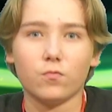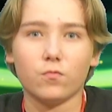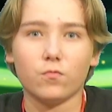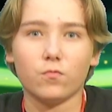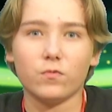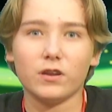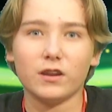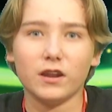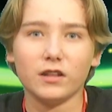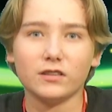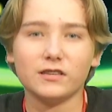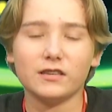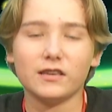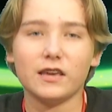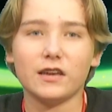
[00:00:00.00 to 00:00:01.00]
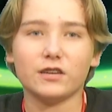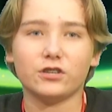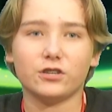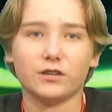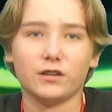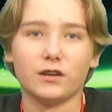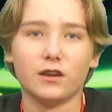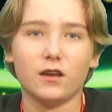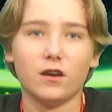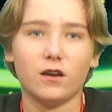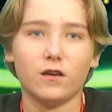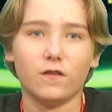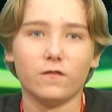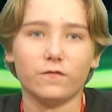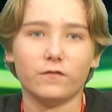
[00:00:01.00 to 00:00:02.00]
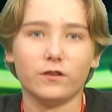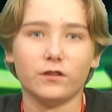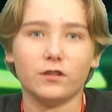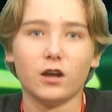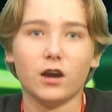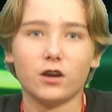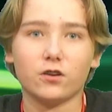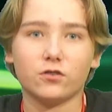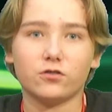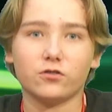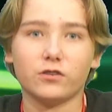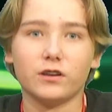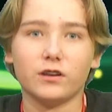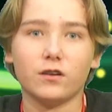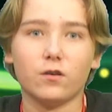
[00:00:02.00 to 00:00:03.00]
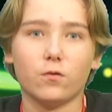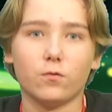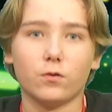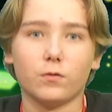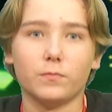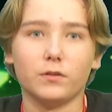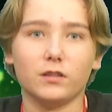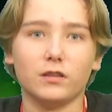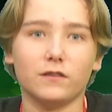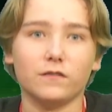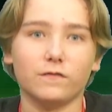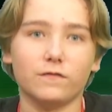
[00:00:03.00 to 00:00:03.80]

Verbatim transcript: renunciation of a doctrine or belief.